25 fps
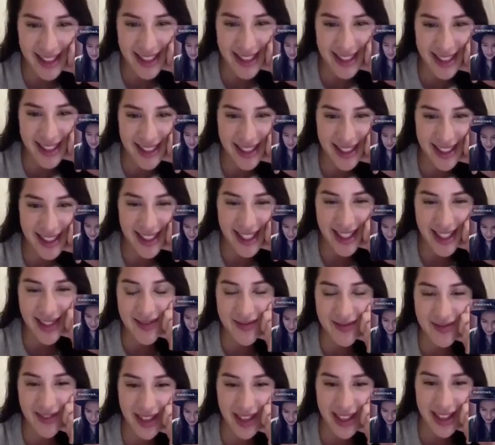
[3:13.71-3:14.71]
better
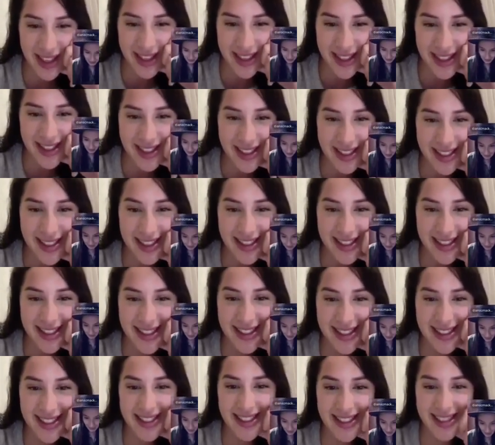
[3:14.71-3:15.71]
just
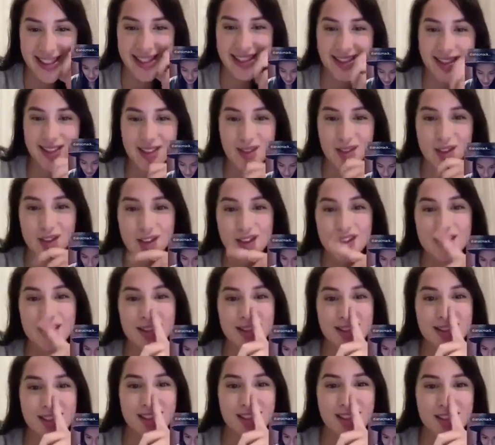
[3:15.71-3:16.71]
stay
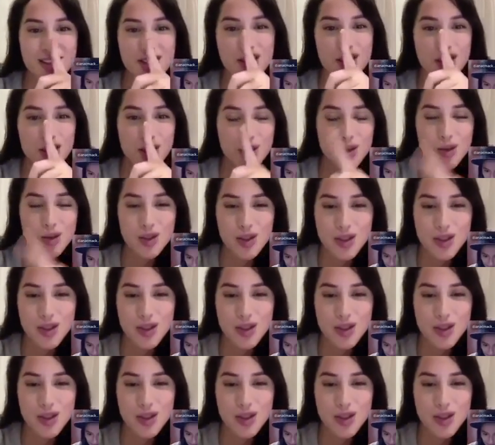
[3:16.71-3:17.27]
quiet.